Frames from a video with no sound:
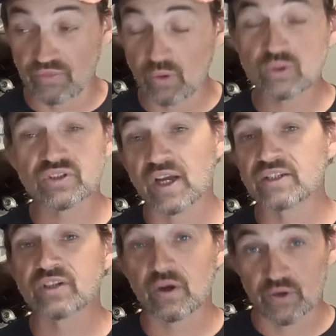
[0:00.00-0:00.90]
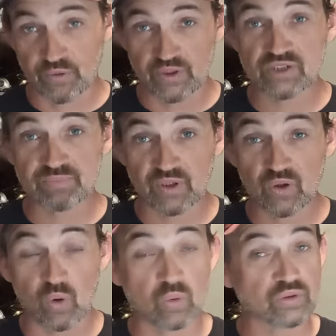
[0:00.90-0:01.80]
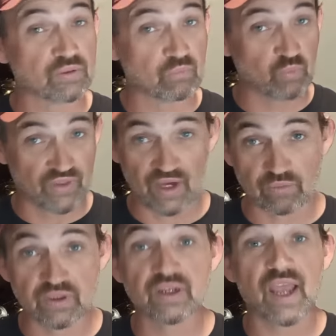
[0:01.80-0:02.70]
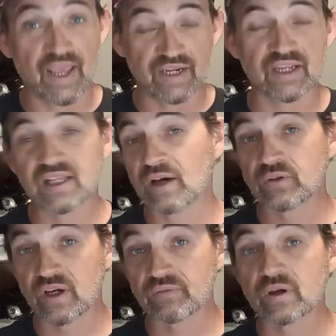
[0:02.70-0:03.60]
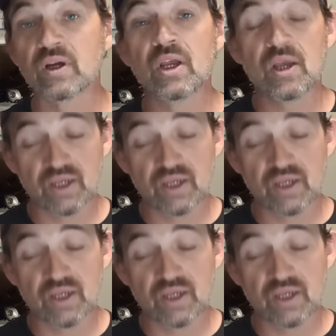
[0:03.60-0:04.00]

those nights are crisp and cold without any cloud cover.